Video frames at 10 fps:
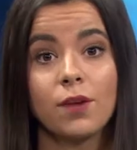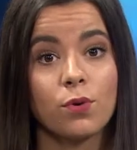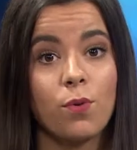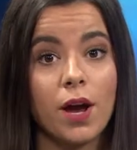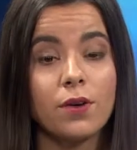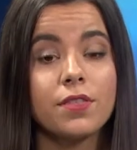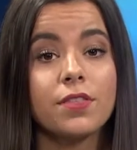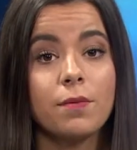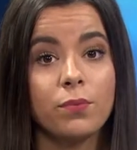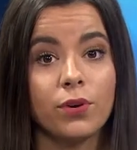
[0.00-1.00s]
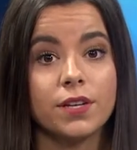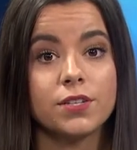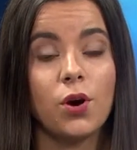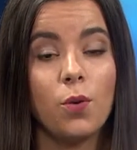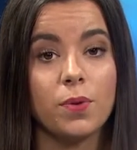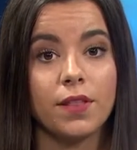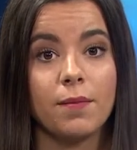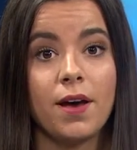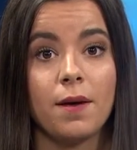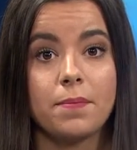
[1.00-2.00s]
and require a thumbprint to open
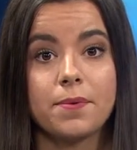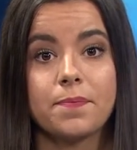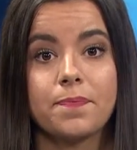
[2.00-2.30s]
them up.